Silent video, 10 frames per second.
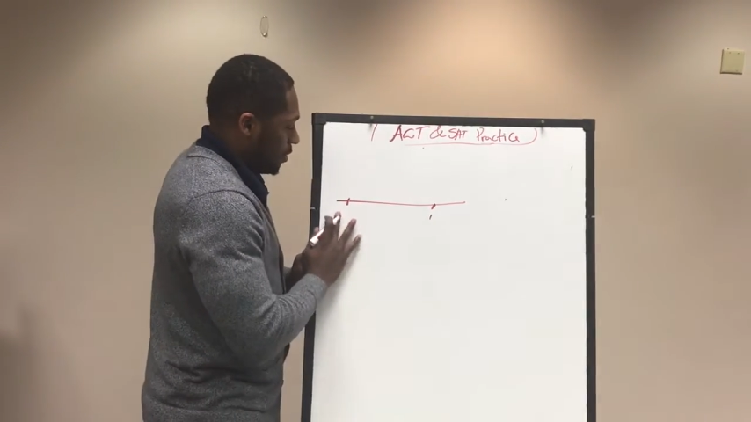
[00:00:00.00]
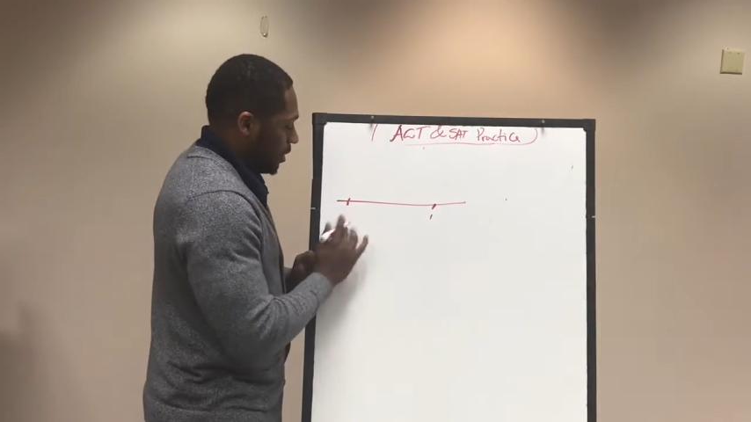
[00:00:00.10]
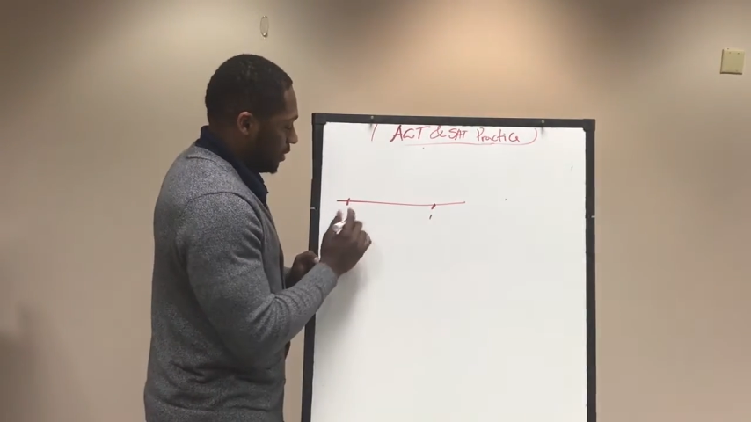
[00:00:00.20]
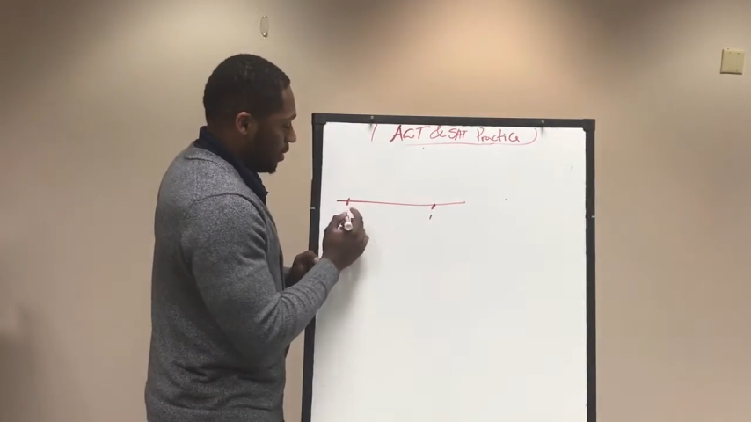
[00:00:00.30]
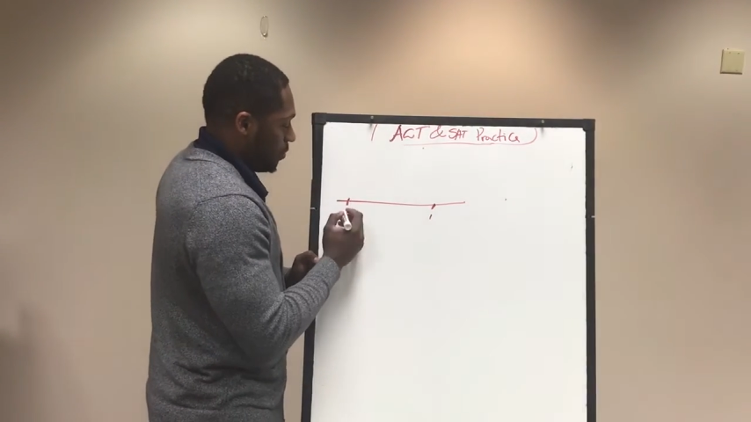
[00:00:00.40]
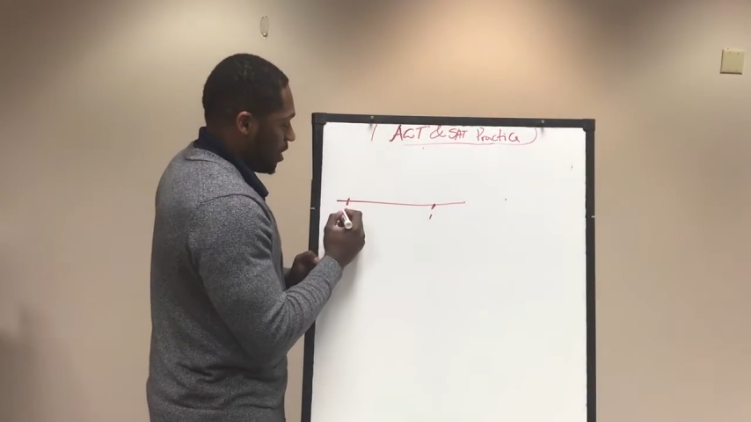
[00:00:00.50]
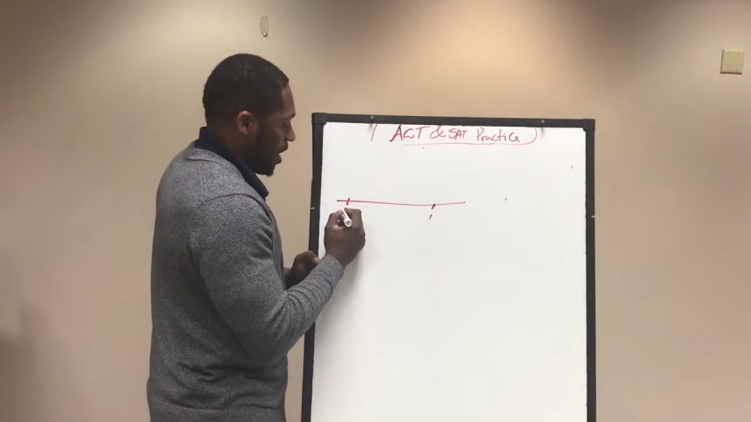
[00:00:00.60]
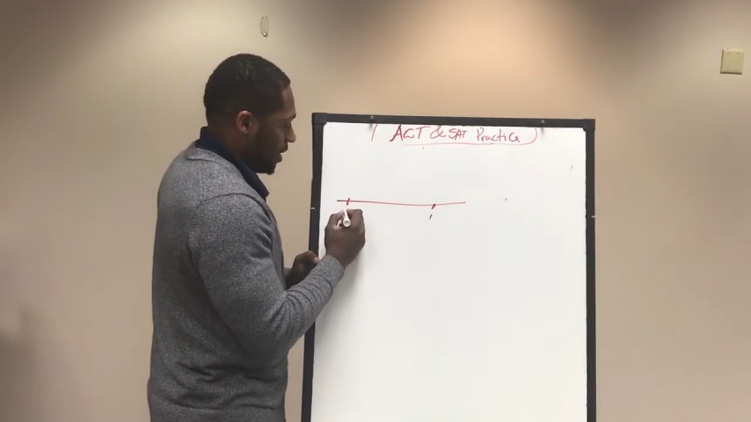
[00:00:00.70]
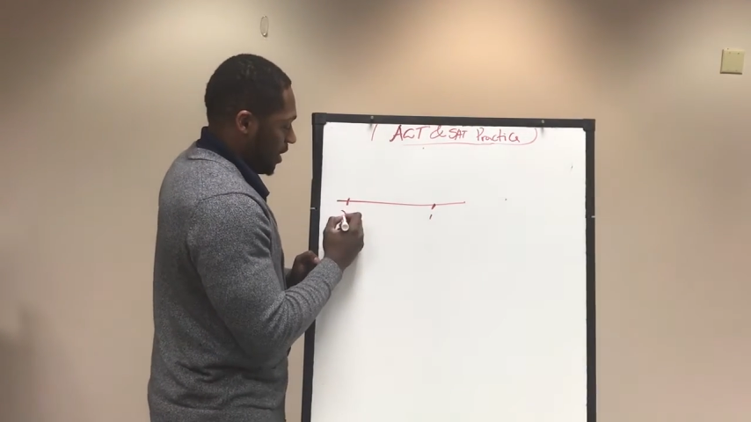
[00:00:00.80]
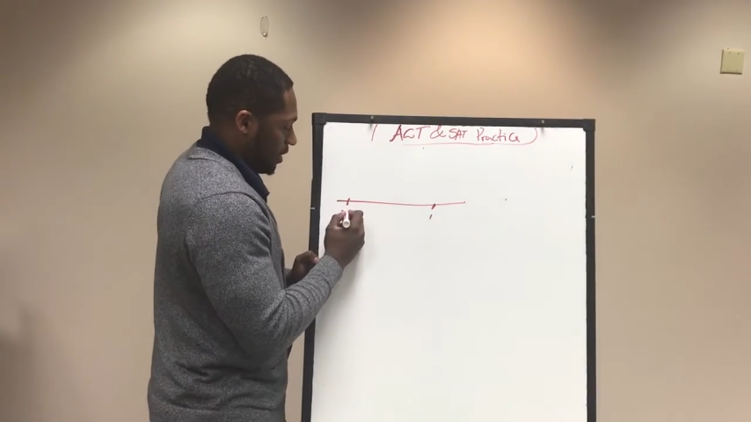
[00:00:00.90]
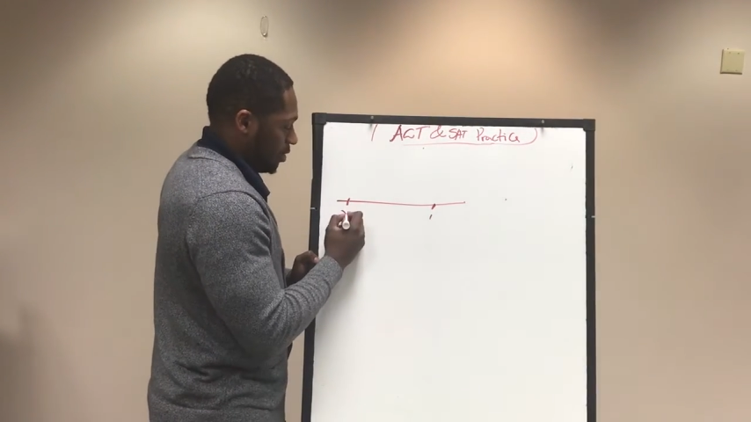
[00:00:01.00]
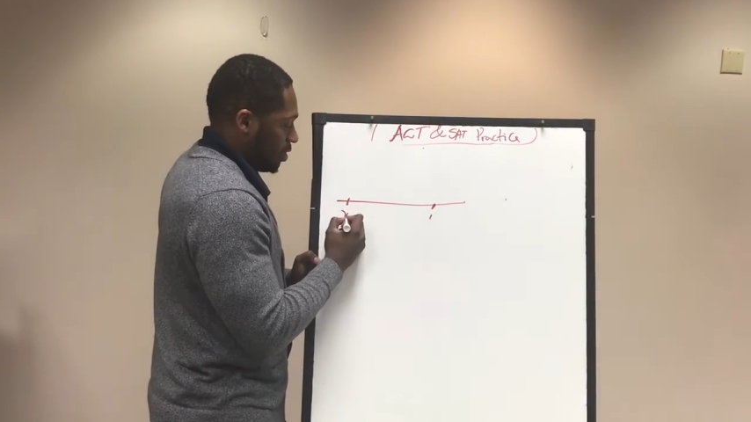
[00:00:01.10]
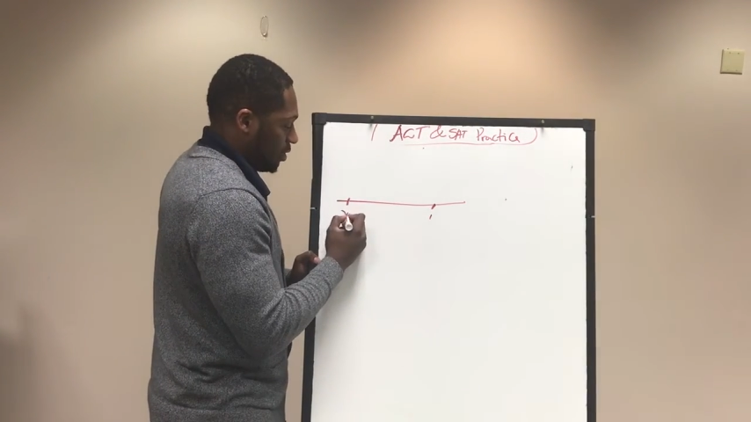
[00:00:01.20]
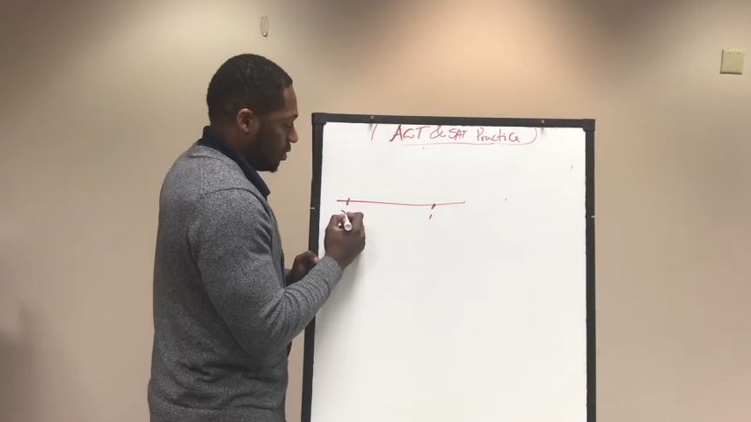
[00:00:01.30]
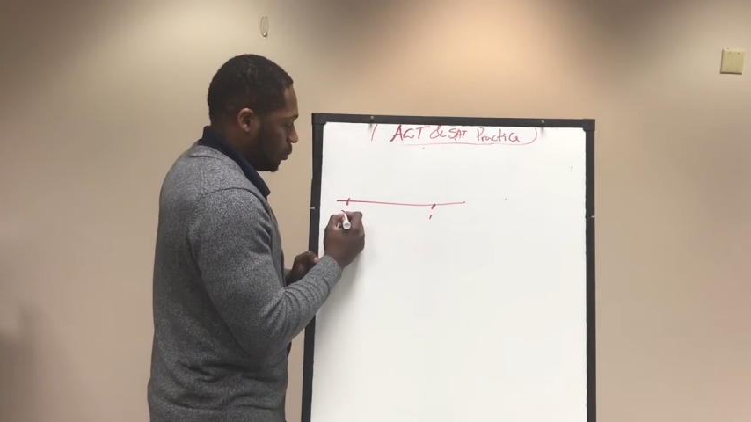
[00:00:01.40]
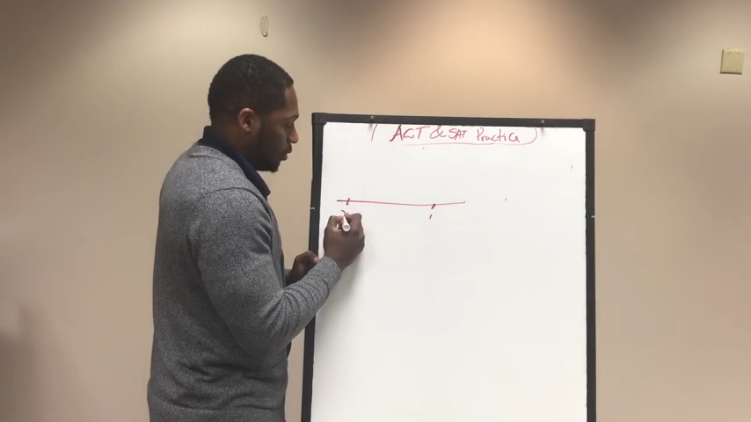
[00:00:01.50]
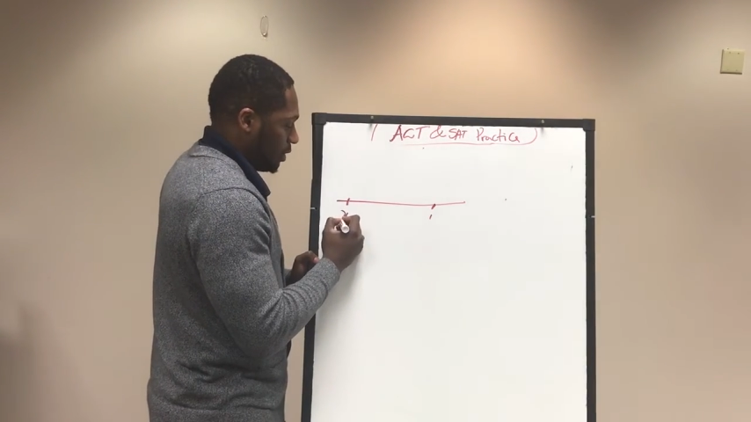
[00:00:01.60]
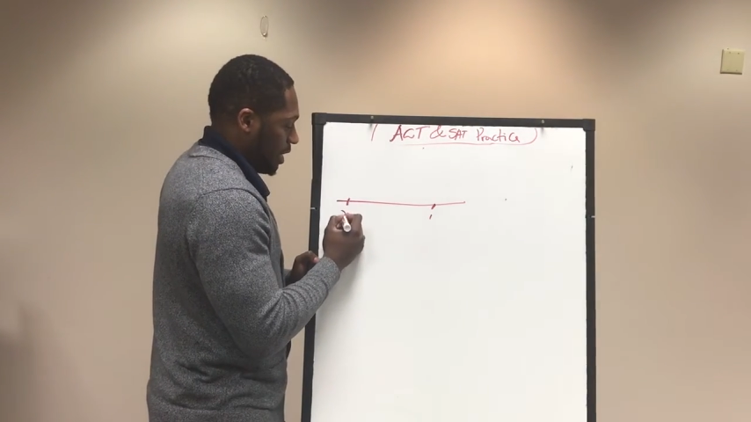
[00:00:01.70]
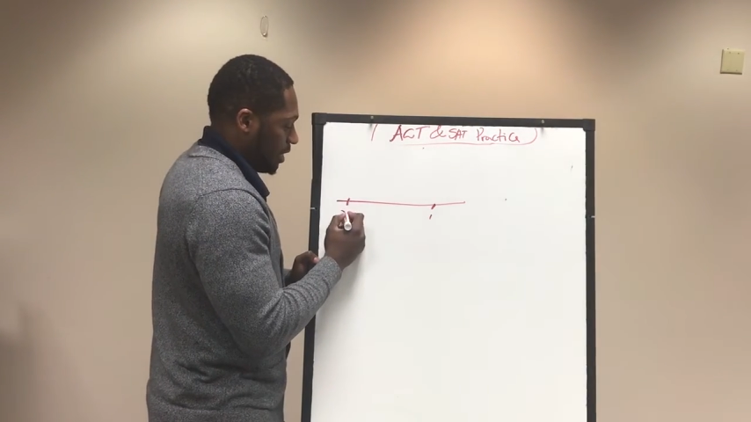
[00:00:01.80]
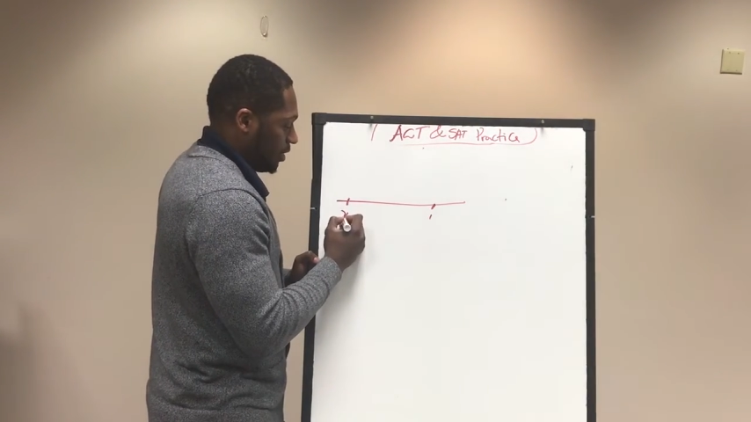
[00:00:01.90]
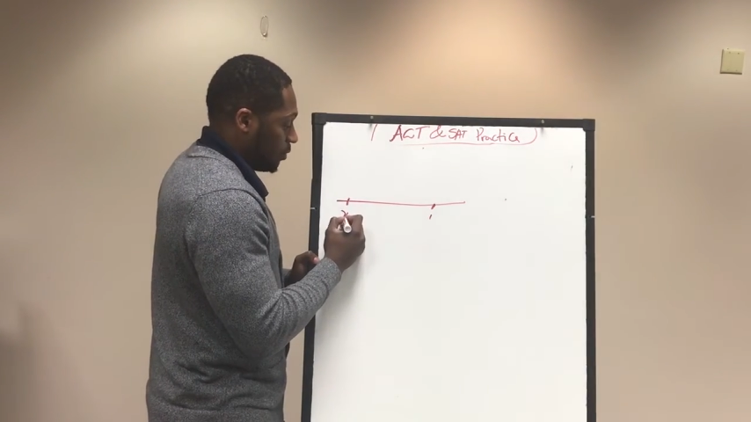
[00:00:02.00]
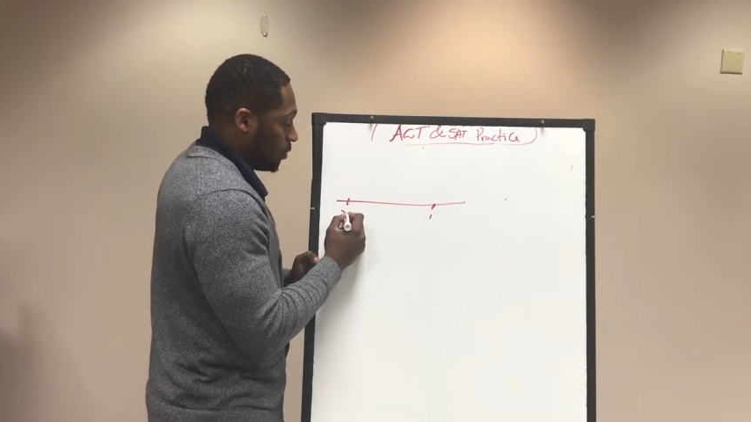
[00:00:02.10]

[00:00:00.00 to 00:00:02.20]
let's say we had X customers last year.